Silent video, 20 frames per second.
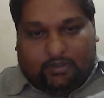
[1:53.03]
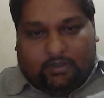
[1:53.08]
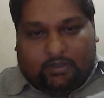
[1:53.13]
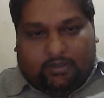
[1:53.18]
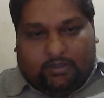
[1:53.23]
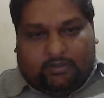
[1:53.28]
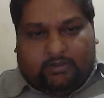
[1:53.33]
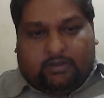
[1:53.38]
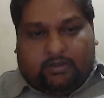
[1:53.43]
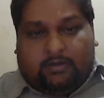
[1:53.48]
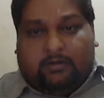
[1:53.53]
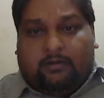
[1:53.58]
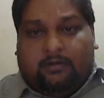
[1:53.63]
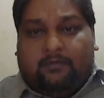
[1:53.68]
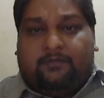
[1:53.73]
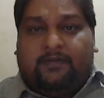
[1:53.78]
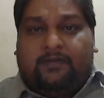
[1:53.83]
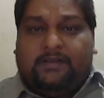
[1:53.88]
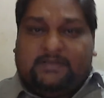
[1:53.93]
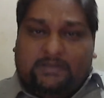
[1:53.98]
The
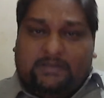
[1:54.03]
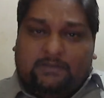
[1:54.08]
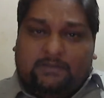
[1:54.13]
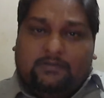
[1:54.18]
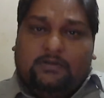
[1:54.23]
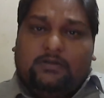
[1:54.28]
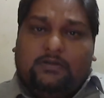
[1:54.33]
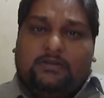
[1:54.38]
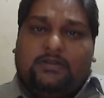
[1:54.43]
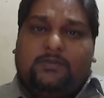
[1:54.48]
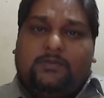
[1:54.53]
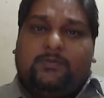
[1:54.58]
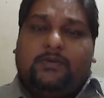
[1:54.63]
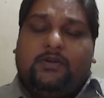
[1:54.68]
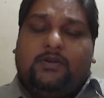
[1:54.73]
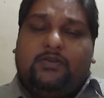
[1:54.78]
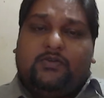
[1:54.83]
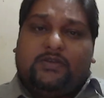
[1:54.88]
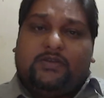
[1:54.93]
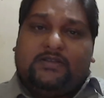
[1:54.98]
festival
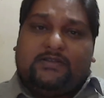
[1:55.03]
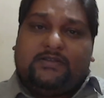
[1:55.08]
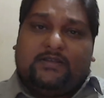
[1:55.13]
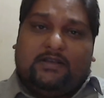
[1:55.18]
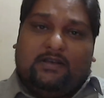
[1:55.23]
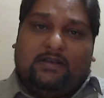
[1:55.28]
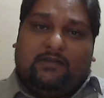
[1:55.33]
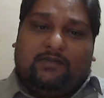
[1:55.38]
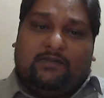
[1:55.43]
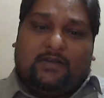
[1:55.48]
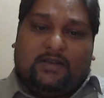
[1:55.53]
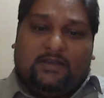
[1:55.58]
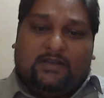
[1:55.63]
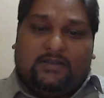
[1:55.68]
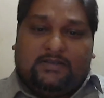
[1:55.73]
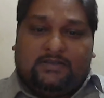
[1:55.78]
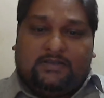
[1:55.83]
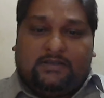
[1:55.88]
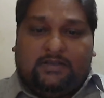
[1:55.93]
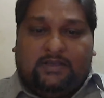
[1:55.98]
spiritually
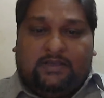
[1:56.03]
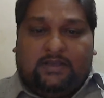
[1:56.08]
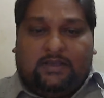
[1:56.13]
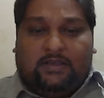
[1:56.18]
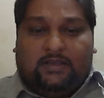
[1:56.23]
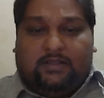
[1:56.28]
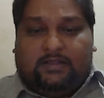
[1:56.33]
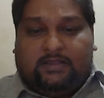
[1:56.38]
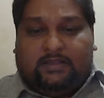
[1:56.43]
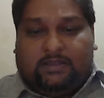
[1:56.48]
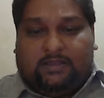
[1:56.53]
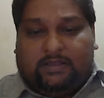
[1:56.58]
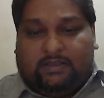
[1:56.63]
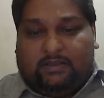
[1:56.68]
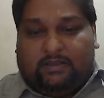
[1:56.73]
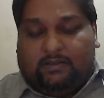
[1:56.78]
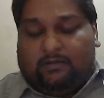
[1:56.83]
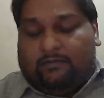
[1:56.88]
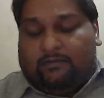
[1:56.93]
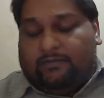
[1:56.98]
signifies
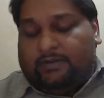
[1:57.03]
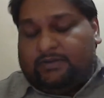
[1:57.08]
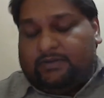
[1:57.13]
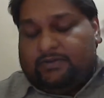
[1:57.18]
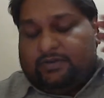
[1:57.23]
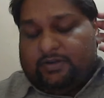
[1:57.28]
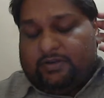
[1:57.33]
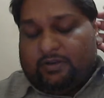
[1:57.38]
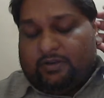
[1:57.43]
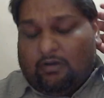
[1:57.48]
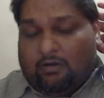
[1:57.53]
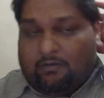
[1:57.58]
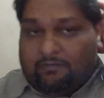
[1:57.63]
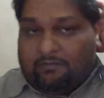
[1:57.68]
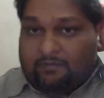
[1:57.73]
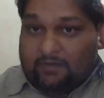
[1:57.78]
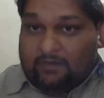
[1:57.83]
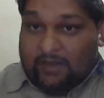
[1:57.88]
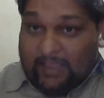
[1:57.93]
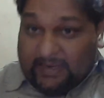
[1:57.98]
the victory of
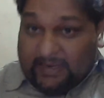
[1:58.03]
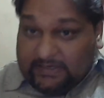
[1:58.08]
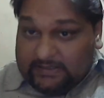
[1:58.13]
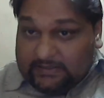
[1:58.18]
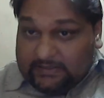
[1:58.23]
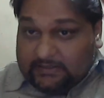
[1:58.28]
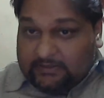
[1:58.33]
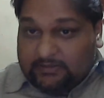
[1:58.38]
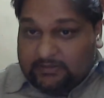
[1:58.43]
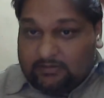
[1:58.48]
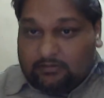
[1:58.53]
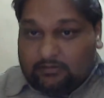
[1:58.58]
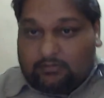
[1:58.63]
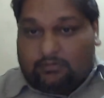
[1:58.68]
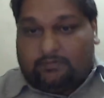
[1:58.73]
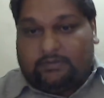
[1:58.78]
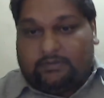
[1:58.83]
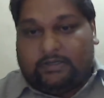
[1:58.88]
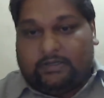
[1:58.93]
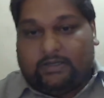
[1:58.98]
light
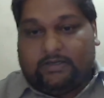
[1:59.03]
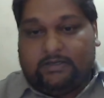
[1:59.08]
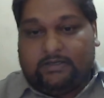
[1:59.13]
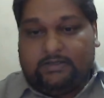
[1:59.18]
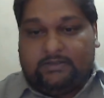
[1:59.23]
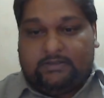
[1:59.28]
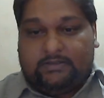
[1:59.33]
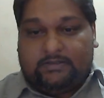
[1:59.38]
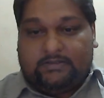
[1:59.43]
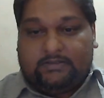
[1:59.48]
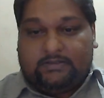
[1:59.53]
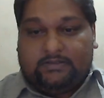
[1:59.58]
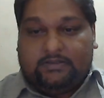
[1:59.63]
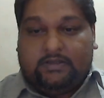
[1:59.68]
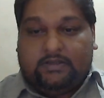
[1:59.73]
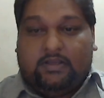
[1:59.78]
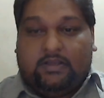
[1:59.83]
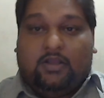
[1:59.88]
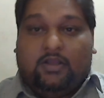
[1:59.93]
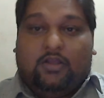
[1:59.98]
over darkness,
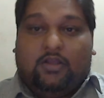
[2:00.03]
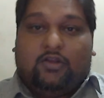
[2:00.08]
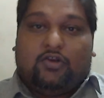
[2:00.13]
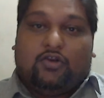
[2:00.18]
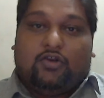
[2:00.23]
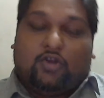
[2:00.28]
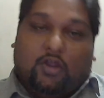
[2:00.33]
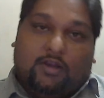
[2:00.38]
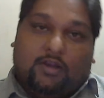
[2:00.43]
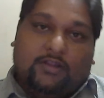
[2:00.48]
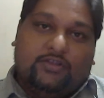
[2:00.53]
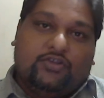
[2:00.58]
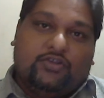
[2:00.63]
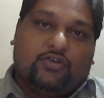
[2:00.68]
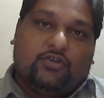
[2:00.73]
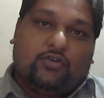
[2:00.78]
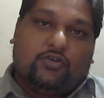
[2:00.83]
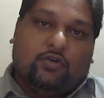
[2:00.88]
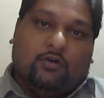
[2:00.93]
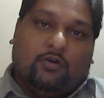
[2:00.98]

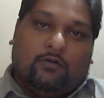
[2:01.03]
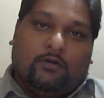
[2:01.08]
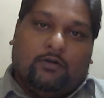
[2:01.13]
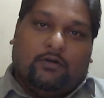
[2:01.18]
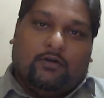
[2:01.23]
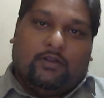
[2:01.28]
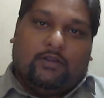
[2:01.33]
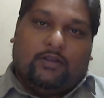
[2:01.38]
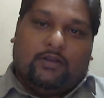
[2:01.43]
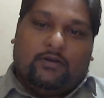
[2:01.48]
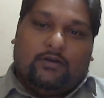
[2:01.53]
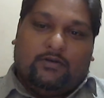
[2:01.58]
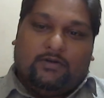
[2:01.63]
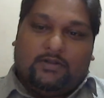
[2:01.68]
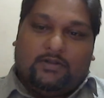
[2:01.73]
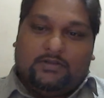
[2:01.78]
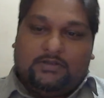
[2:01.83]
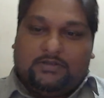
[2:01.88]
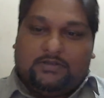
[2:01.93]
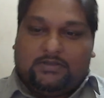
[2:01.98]
knowledge over
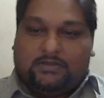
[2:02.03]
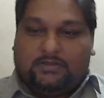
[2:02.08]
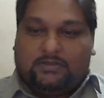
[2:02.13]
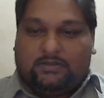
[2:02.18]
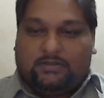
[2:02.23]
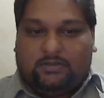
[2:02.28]
ignorance,